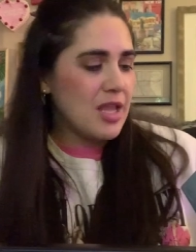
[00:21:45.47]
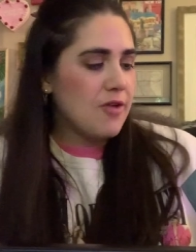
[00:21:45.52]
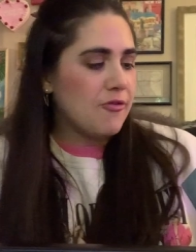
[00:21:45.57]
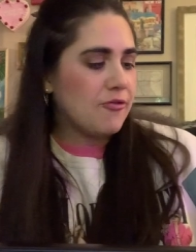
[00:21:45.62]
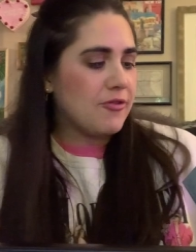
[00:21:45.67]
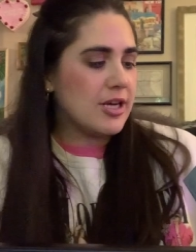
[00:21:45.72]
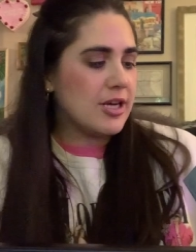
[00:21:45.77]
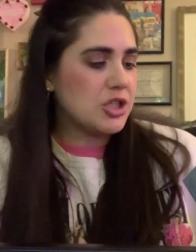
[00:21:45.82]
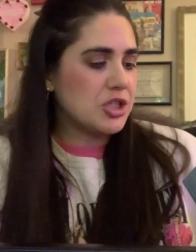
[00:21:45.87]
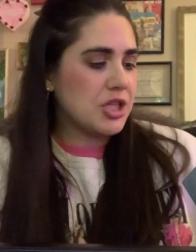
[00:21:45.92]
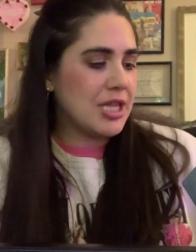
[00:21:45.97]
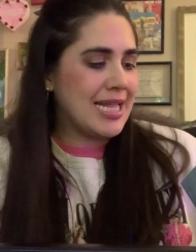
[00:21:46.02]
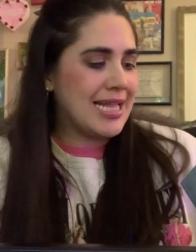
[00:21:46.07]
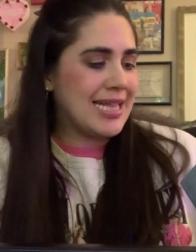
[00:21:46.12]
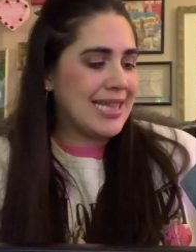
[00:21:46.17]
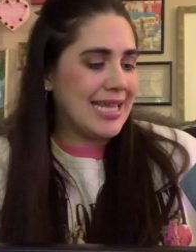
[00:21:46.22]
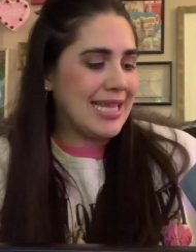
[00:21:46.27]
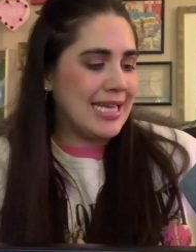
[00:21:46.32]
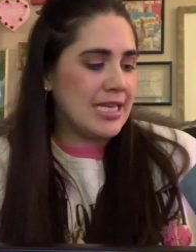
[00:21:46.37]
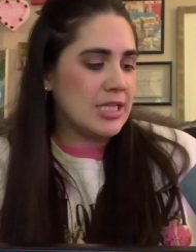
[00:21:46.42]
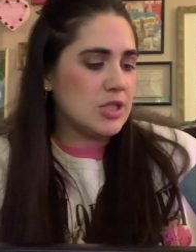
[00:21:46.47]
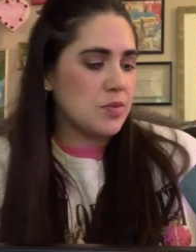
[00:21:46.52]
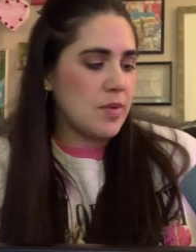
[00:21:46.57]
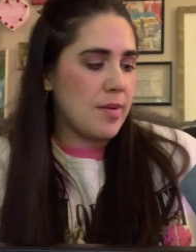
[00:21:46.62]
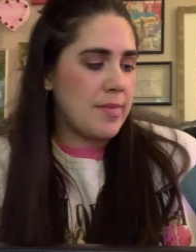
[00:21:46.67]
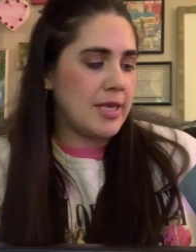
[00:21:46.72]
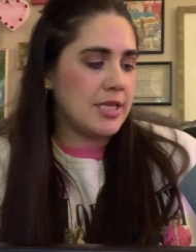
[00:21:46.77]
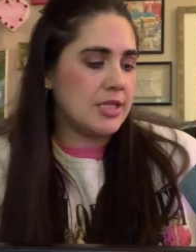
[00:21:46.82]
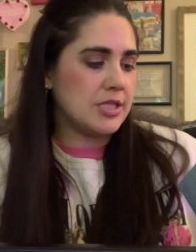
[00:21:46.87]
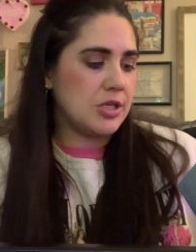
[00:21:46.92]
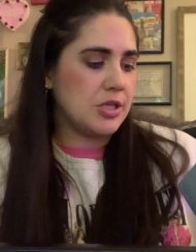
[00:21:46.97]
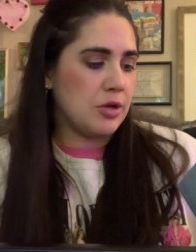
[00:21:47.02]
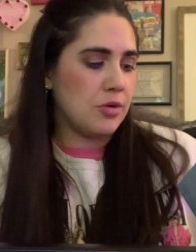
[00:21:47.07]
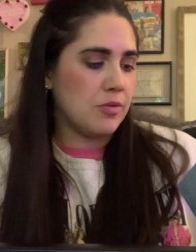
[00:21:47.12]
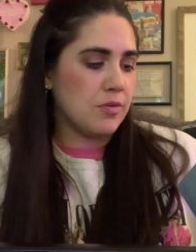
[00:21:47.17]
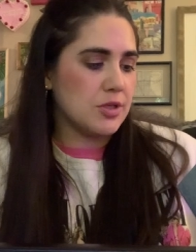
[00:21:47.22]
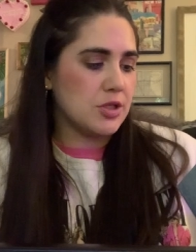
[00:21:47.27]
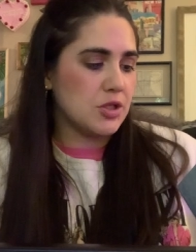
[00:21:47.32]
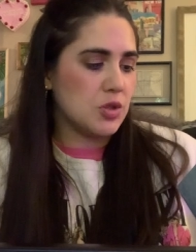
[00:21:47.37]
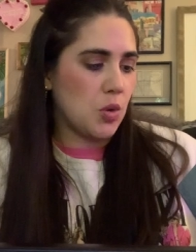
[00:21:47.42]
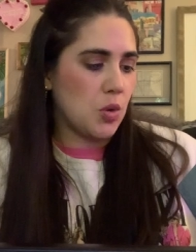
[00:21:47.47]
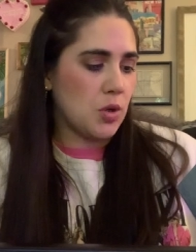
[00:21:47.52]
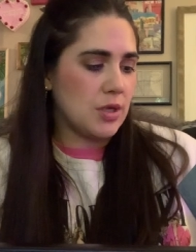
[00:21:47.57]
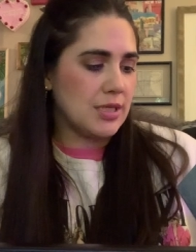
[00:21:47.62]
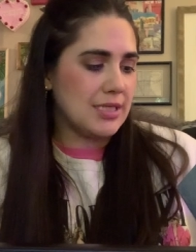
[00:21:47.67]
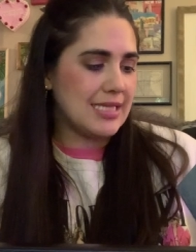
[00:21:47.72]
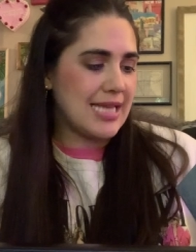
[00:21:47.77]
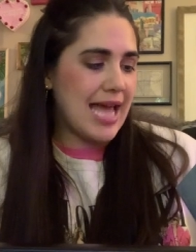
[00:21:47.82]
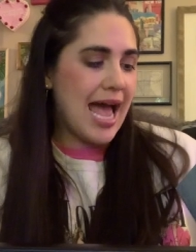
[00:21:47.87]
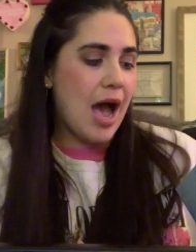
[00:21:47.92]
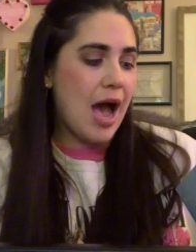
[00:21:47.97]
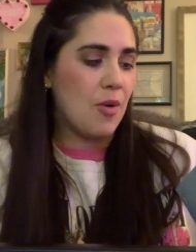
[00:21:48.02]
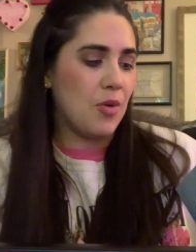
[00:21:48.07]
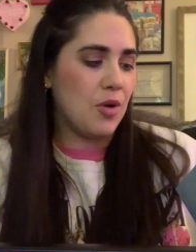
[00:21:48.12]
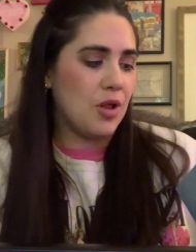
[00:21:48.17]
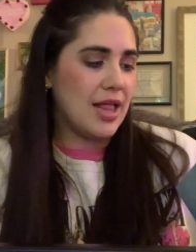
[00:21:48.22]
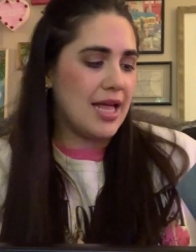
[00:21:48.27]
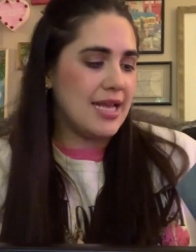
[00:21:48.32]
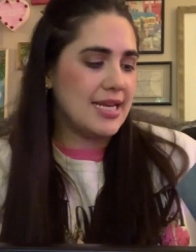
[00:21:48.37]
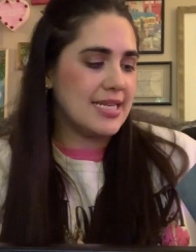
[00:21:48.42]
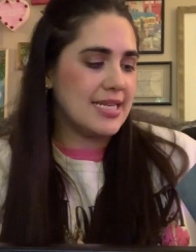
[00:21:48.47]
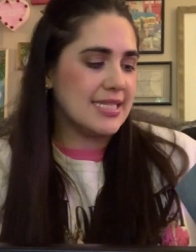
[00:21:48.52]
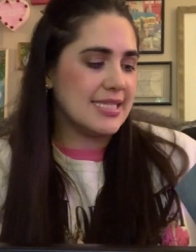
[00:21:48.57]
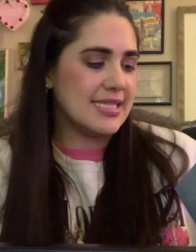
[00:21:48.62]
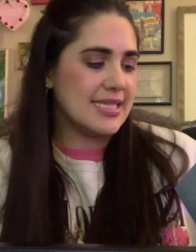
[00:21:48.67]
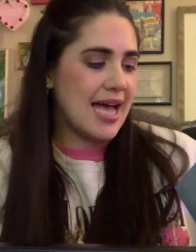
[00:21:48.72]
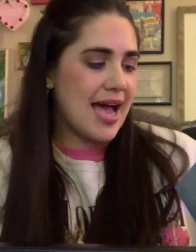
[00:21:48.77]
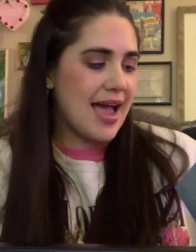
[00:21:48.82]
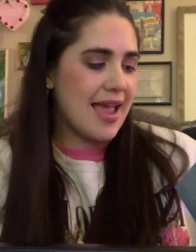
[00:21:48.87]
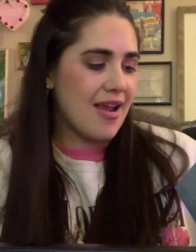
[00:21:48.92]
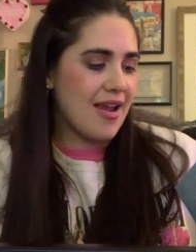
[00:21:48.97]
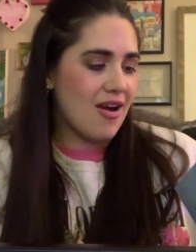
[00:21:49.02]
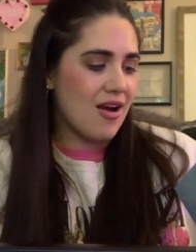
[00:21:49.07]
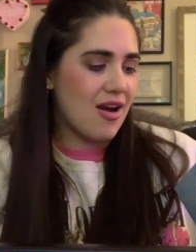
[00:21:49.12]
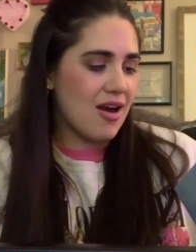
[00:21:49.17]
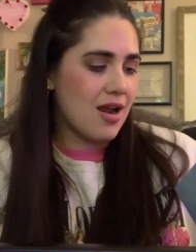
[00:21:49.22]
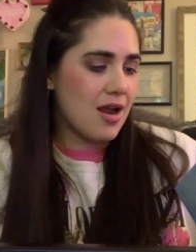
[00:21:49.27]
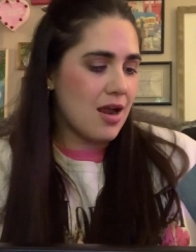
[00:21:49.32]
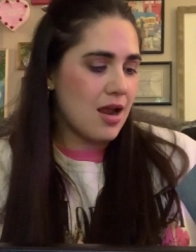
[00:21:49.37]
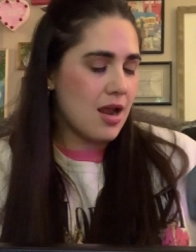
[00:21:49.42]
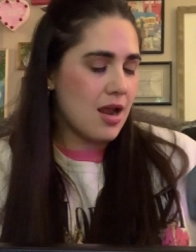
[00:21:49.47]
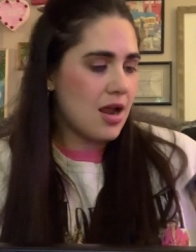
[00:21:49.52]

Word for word: freshly cleaned swimming suit, resort towel, and desire.